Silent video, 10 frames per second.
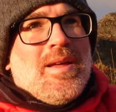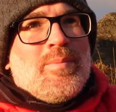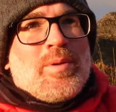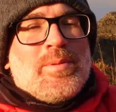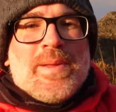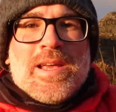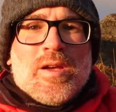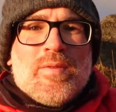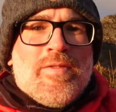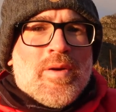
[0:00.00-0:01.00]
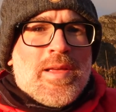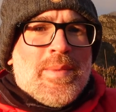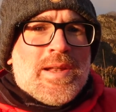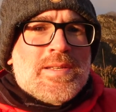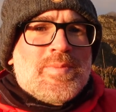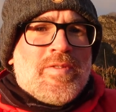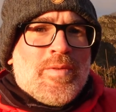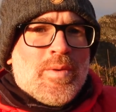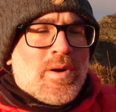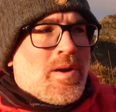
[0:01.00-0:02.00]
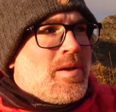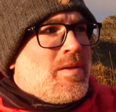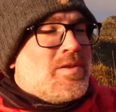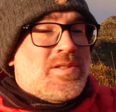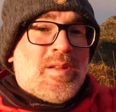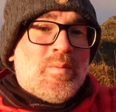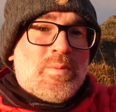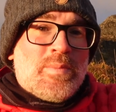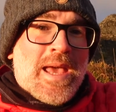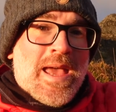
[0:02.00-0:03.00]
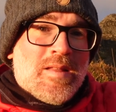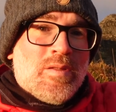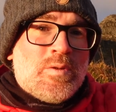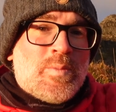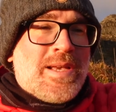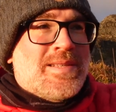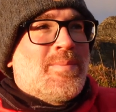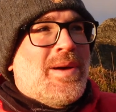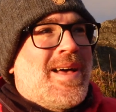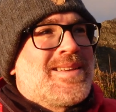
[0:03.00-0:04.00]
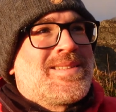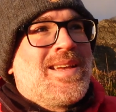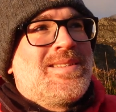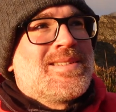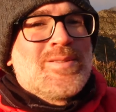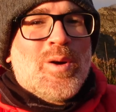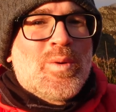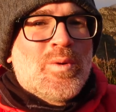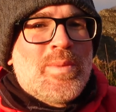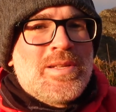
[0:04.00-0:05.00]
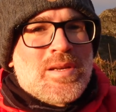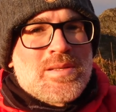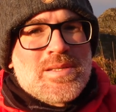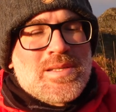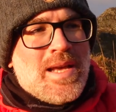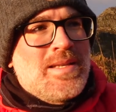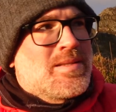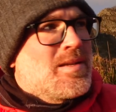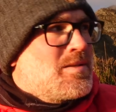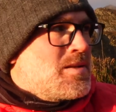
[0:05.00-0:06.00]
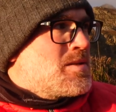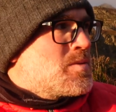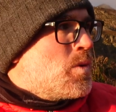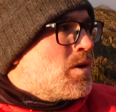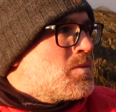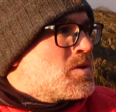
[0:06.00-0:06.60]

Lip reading: probably a good 40 minutes before the sun would be hitting those peaks, and by that stage it's not going to be just as nice and just as warm.